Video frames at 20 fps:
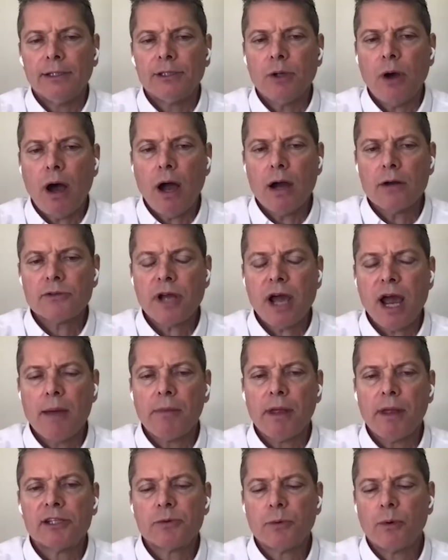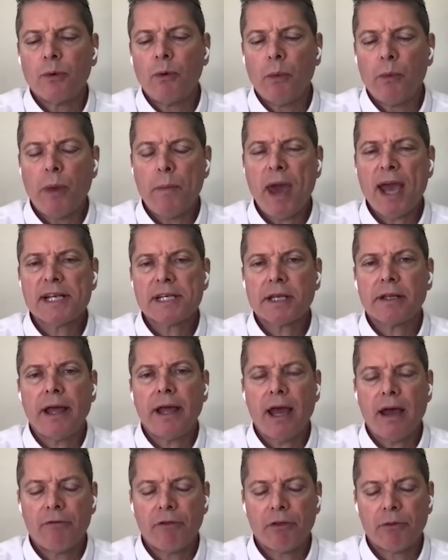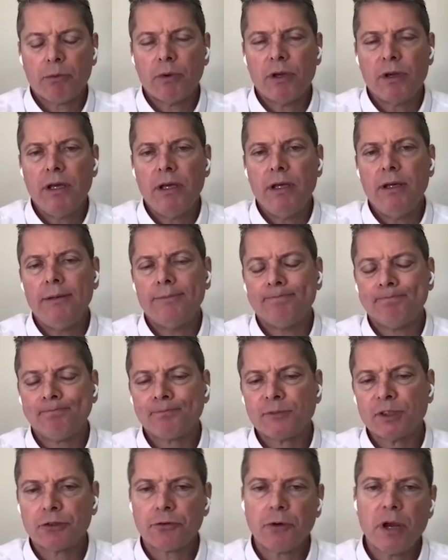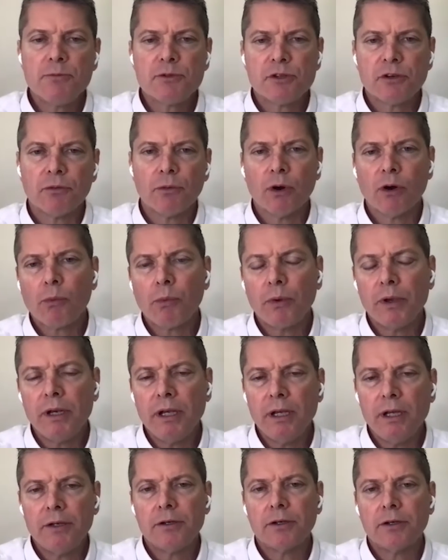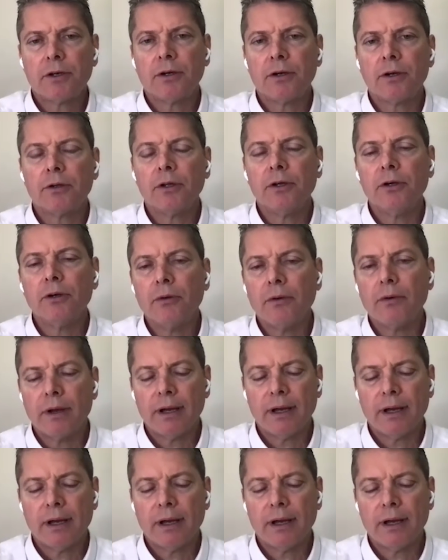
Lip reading: so our timelines, we basically have 3 streams of work we need to conclude.